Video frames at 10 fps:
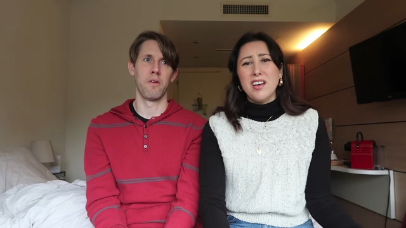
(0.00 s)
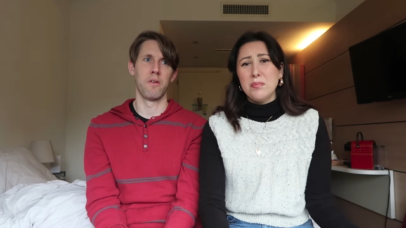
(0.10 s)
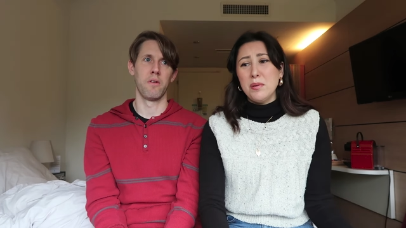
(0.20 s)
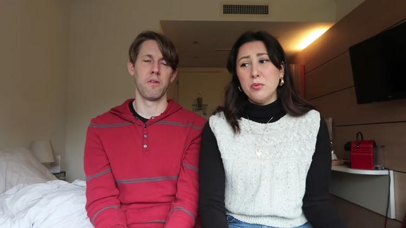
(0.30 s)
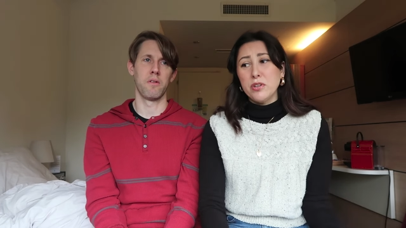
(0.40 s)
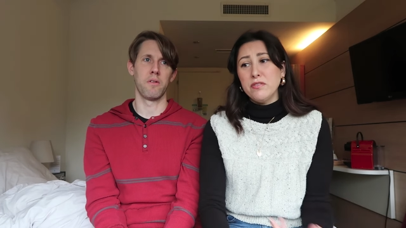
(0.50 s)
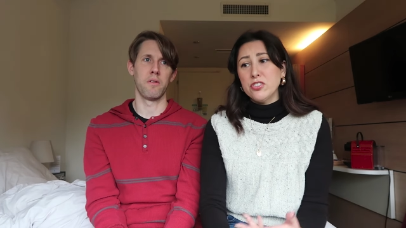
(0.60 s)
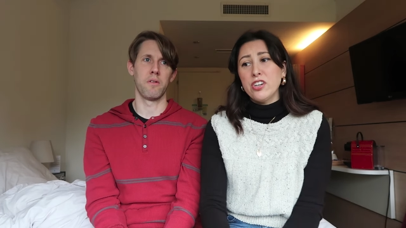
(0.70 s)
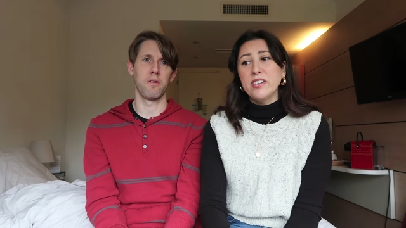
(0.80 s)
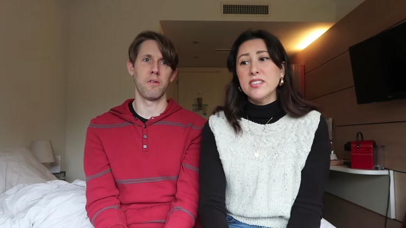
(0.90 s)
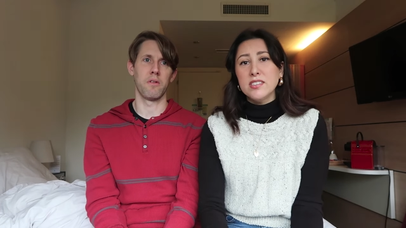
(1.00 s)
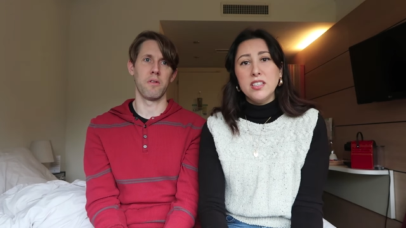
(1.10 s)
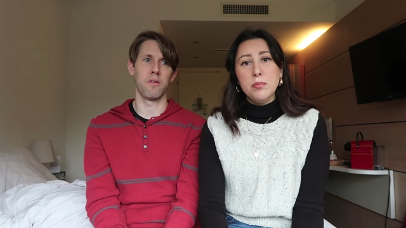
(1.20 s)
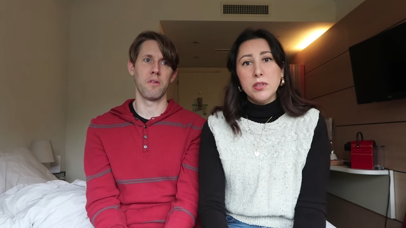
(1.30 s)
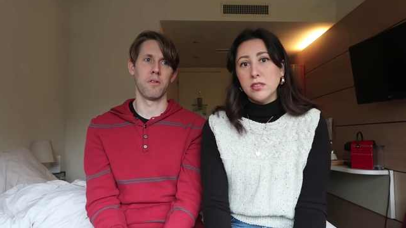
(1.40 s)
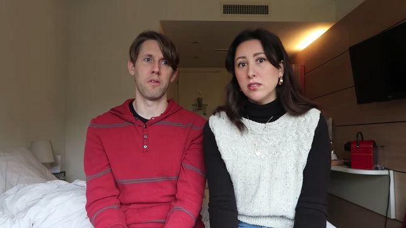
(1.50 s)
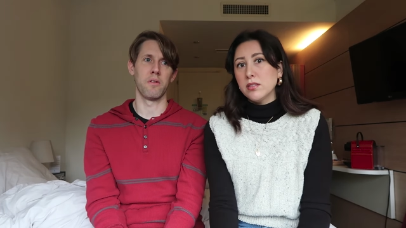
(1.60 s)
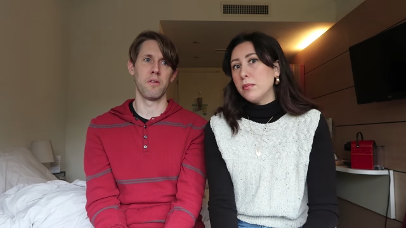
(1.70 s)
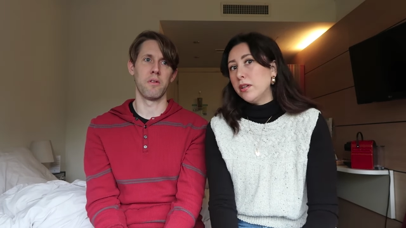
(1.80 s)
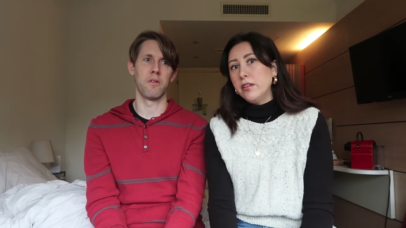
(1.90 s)
Speaker 1: a lot of people were even trying to sleep because
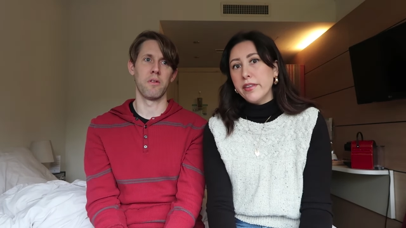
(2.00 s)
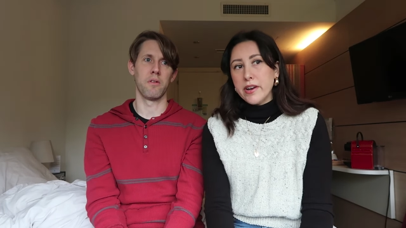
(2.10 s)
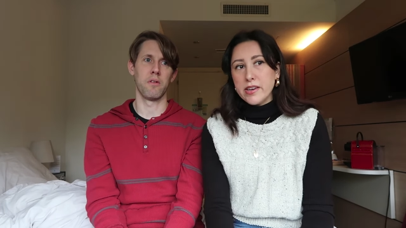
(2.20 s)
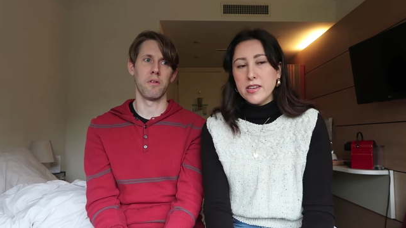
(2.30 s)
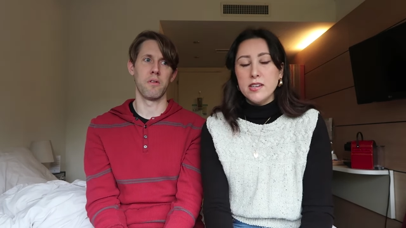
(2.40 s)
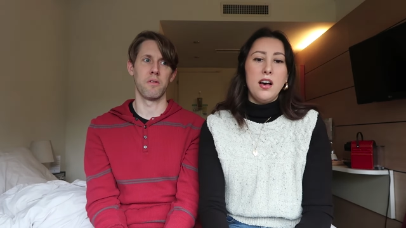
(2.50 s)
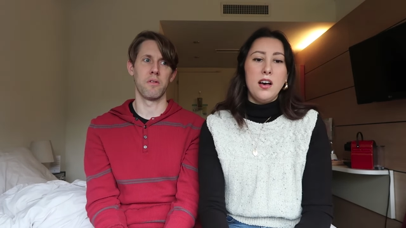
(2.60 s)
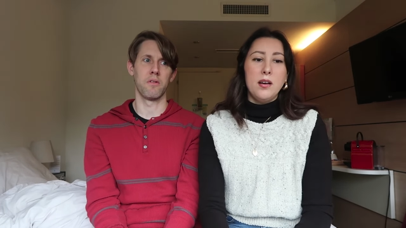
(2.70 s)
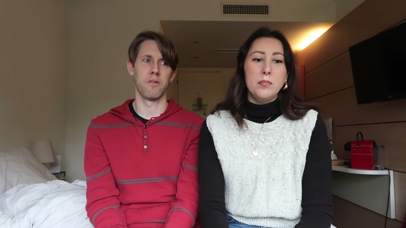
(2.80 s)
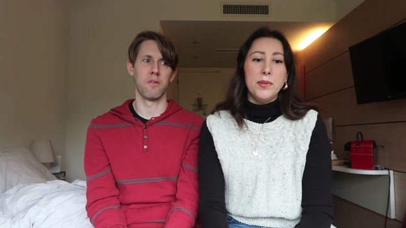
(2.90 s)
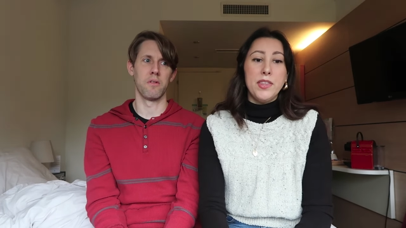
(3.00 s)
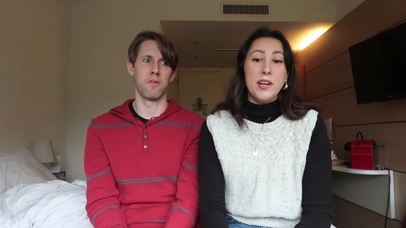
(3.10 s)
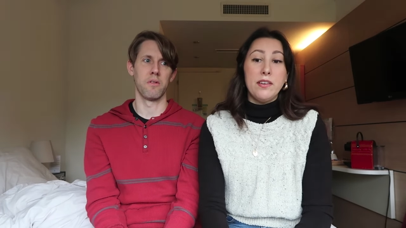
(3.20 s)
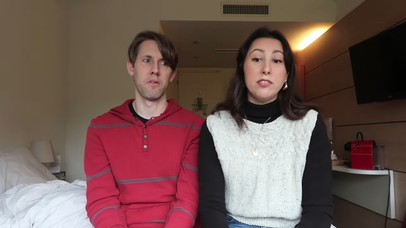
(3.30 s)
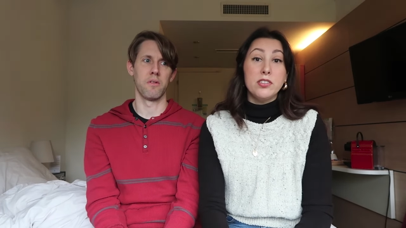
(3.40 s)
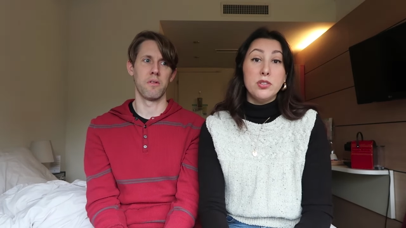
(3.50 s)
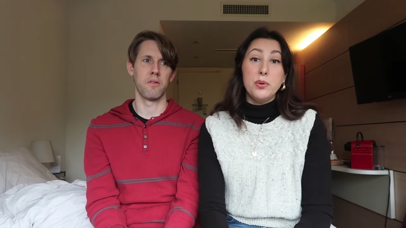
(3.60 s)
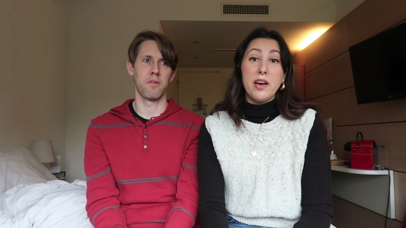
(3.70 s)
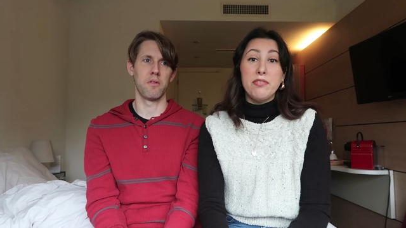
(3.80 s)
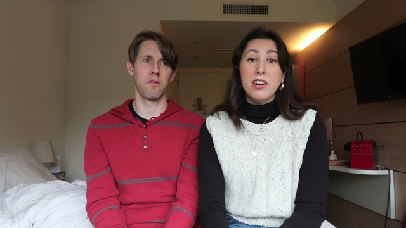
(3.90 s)
it's the middle of the night. Um, but then after the
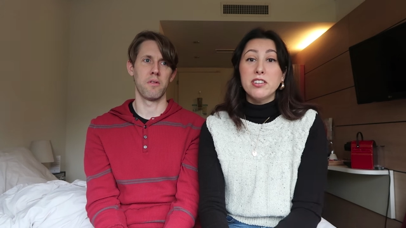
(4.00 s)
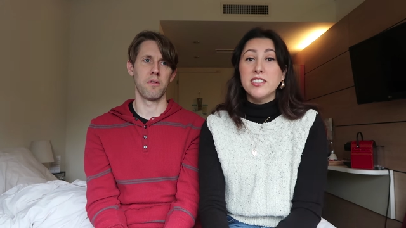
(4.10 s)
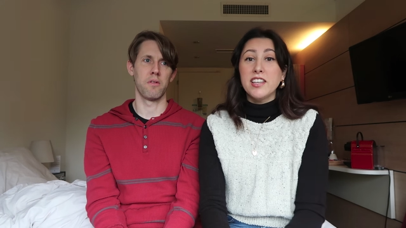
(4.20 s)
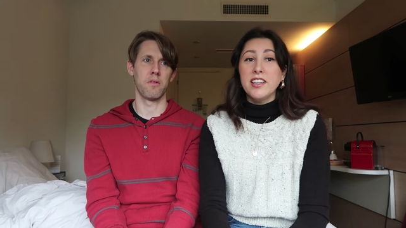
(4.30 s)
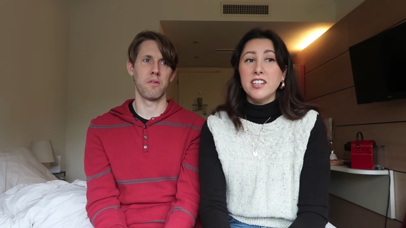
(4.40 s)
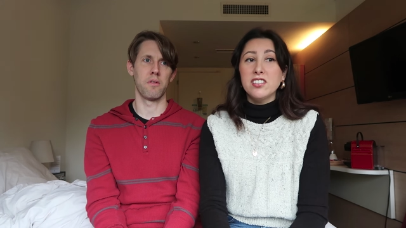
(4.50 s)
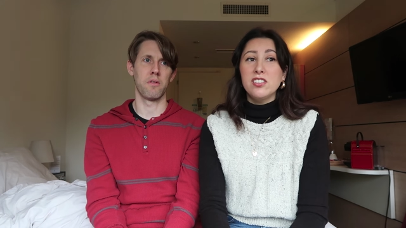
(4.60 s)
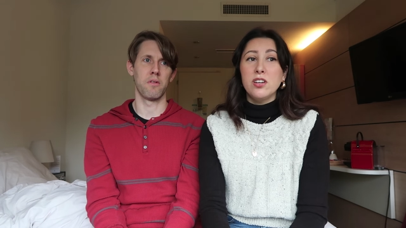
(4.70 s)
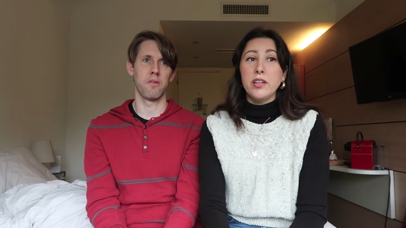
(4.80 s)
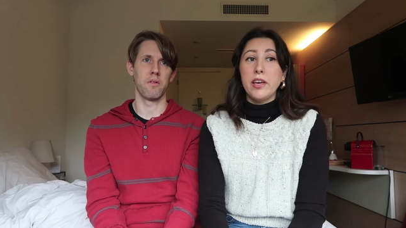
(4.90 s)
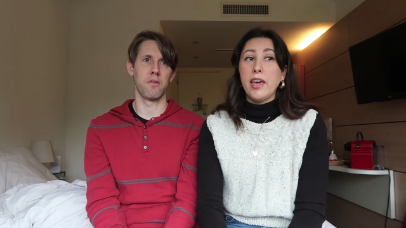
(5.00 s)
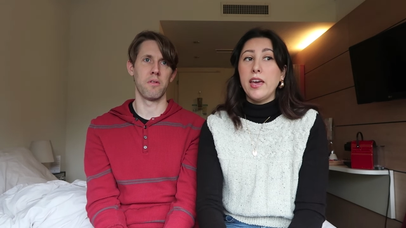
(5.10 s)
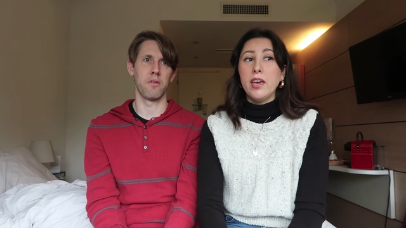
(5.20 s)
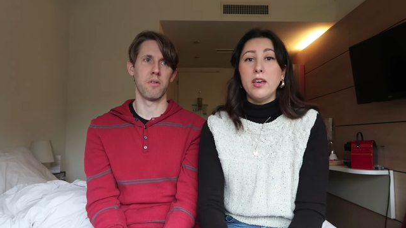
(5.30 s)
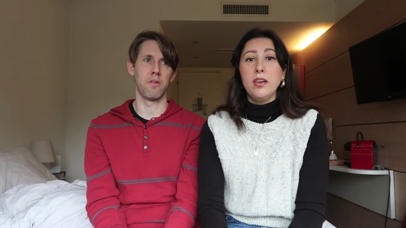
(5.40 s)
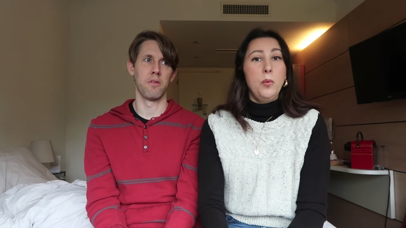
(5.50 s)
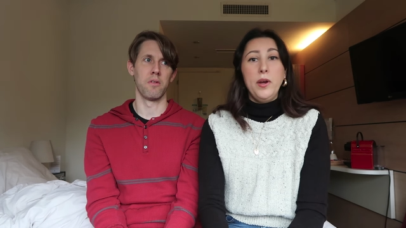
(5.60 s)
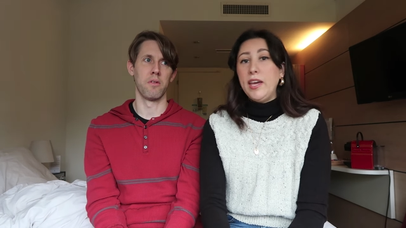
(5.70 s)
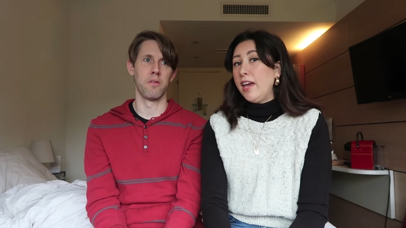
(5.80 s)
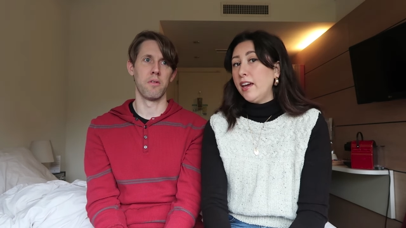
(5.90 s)
two and a half hours, they let us know like, hey,
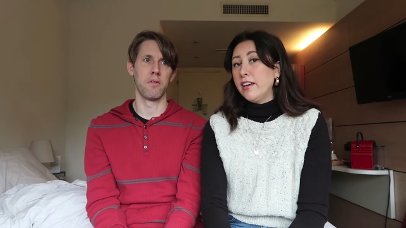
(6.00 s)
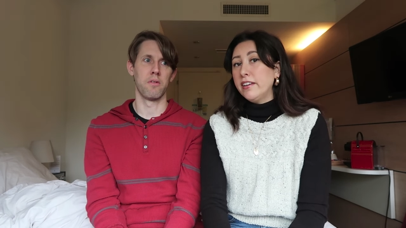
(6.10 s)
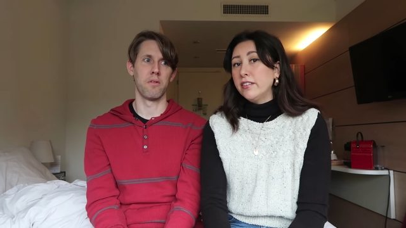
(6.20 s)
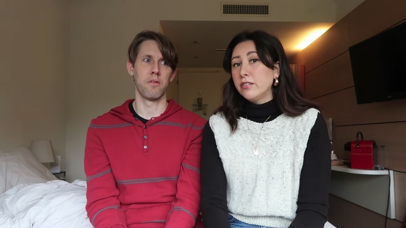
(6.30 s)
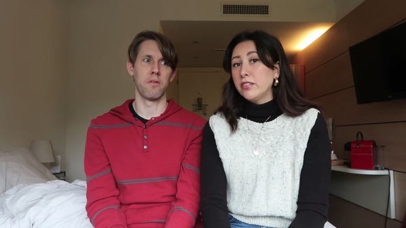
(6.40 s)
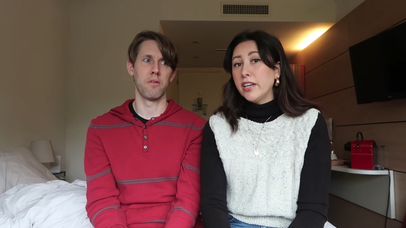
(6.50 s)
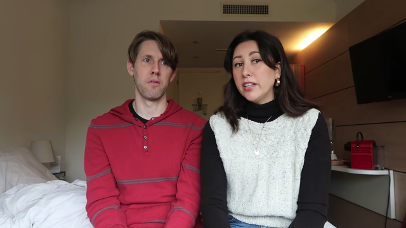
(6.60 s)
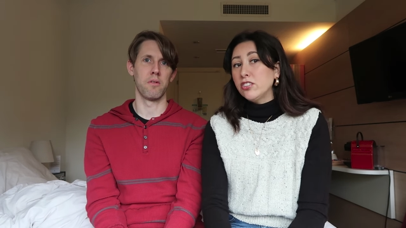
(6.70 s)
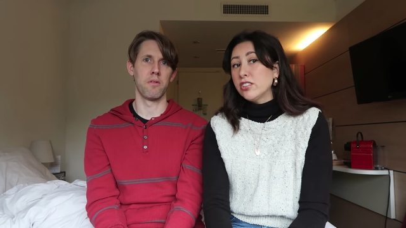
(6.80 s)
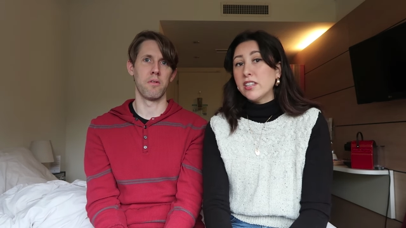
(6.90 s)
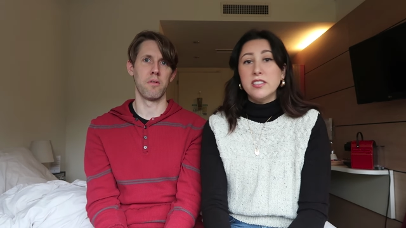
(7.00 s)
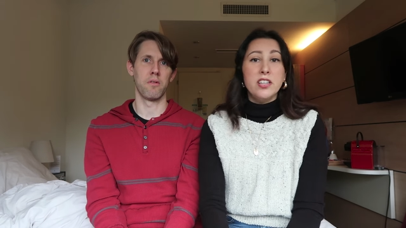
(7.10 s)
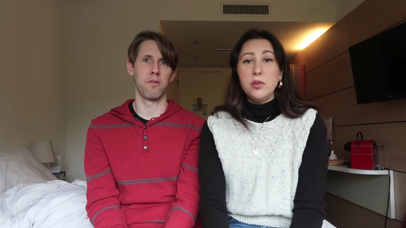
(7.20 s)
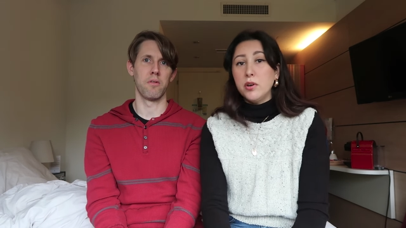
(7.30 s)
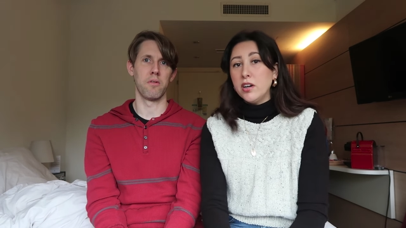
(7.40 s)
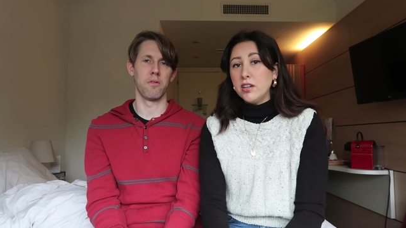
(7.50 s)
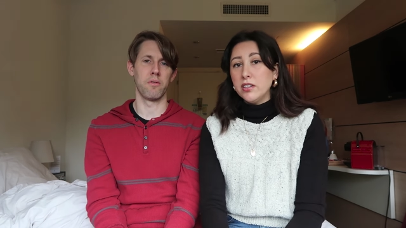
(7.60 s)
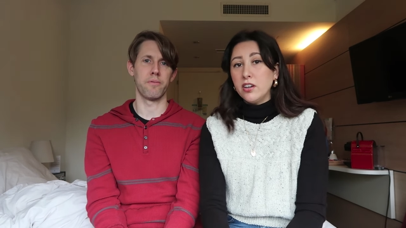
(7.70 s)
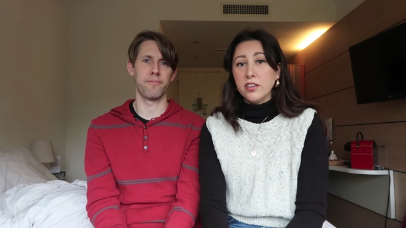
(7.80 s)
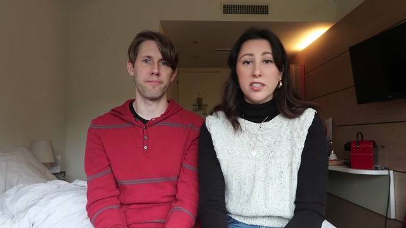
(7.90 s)
we can't like just continue
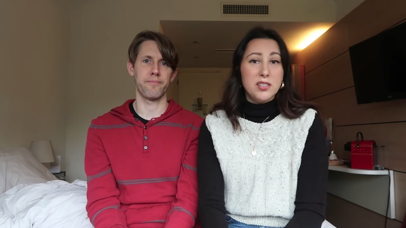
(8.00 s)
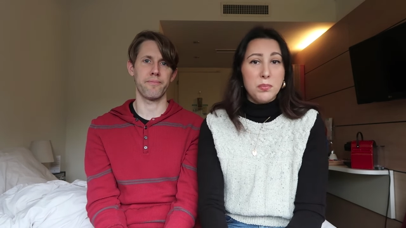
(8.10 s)
on on this